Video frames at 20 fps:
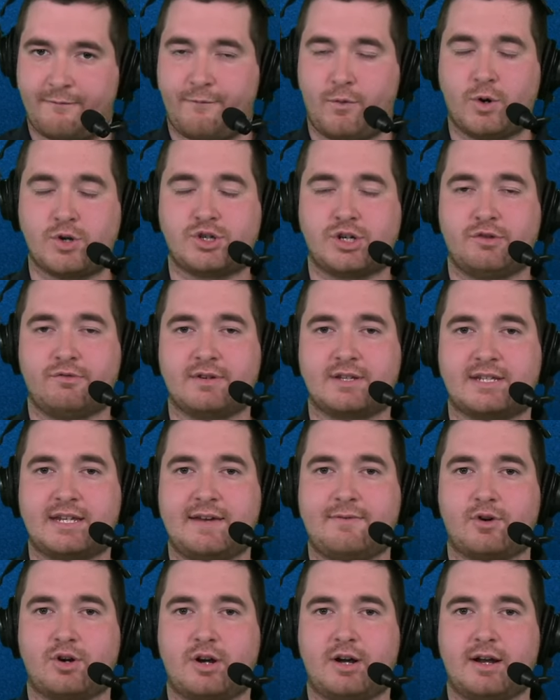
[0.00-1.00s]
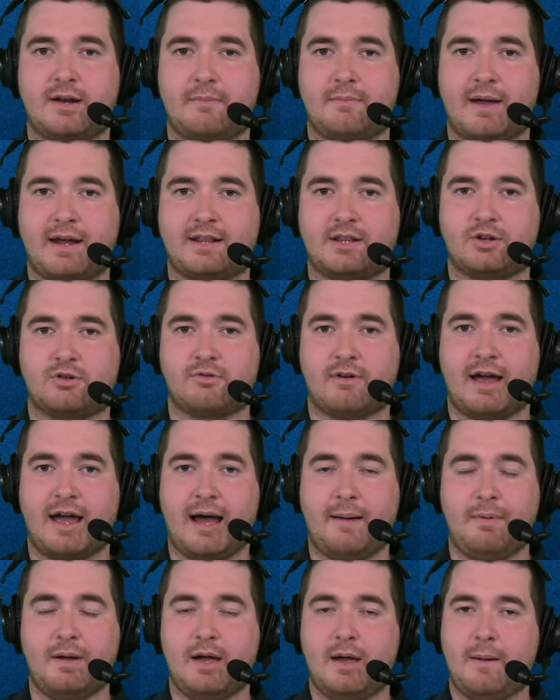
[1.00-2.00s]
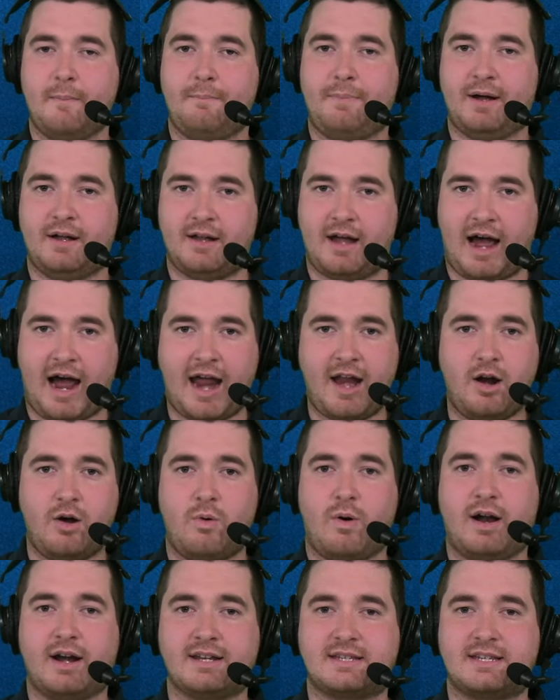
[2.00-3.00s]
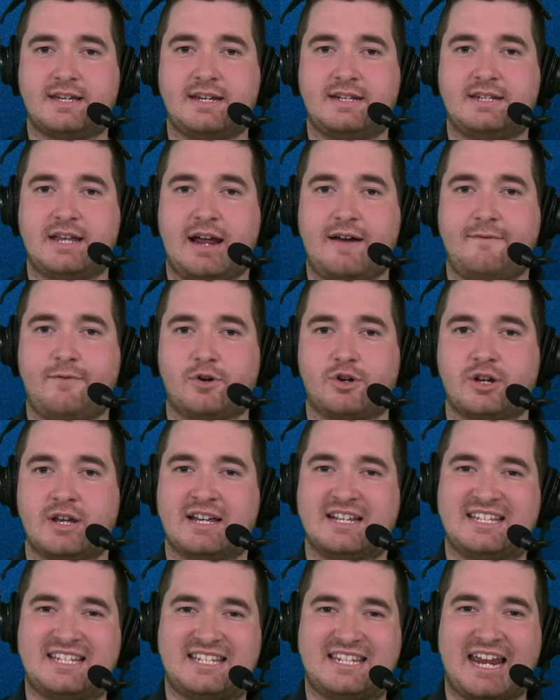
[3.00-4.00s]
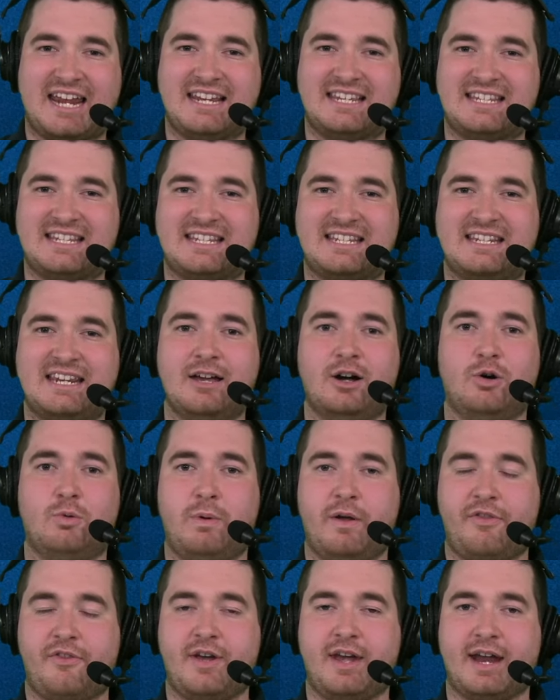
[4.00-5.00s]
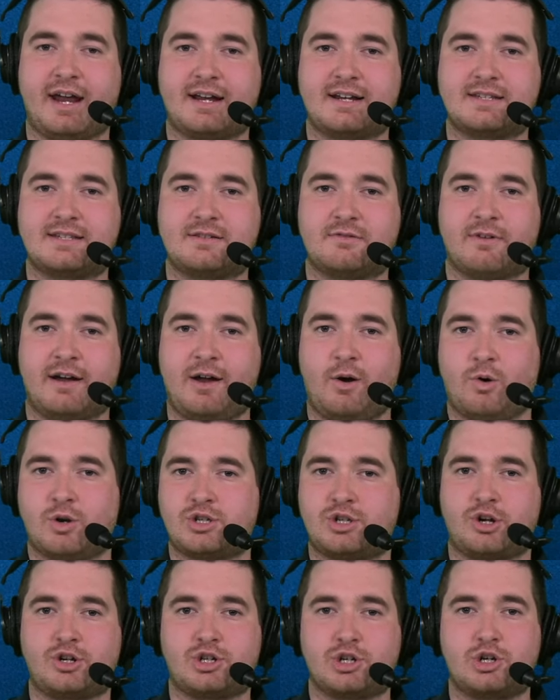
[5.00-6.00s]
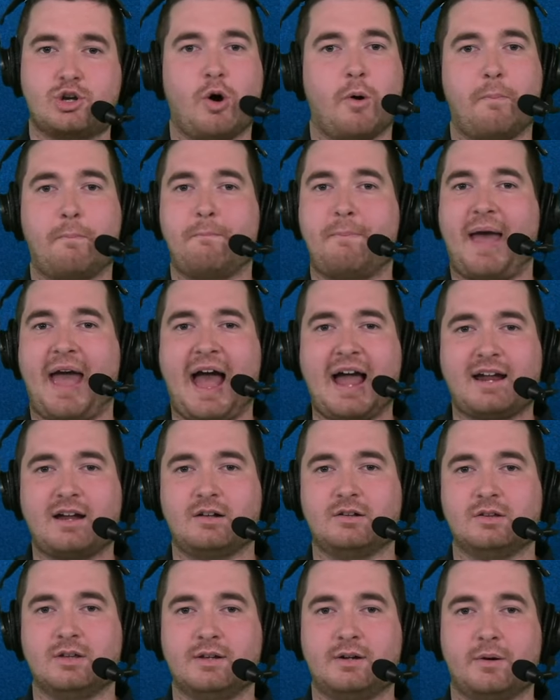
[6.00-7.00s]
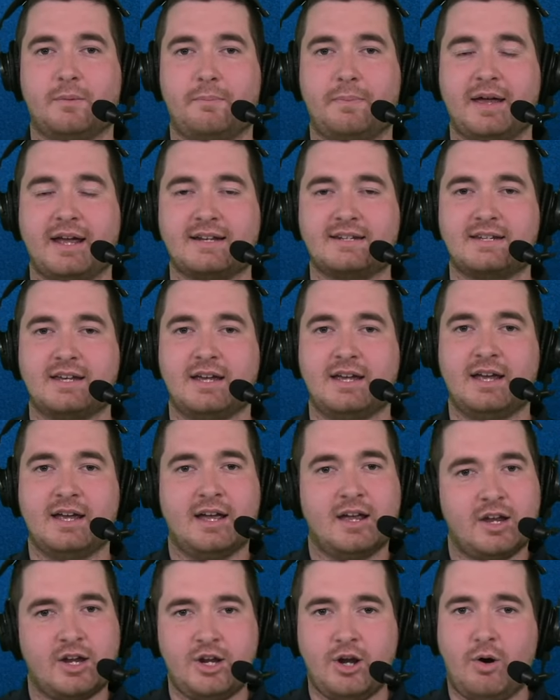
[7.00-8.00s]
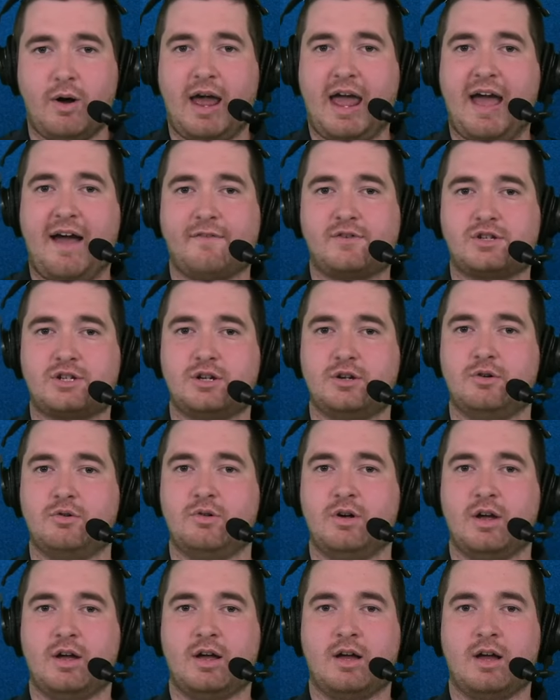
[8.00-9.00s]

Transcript: Fortunately, receiver couldn't make the grab. But I don't want to see Denver stay still with Nix, right? Or start to go back a little bit. You don't have to